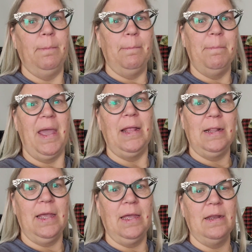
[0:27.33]

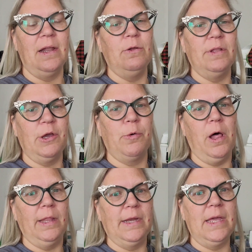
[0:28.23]
Mainly not only
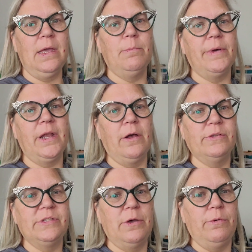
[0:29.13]
quality, but
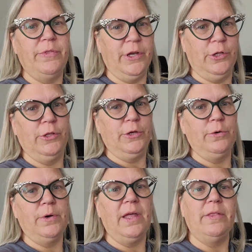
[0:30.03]
also the
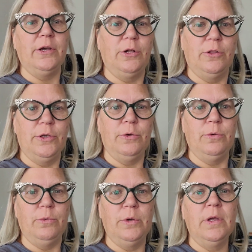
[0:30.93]
glue, and the
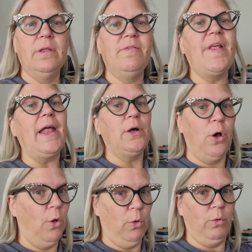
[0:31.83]
glue that
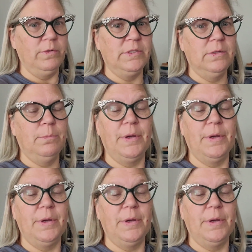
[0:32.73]
holds,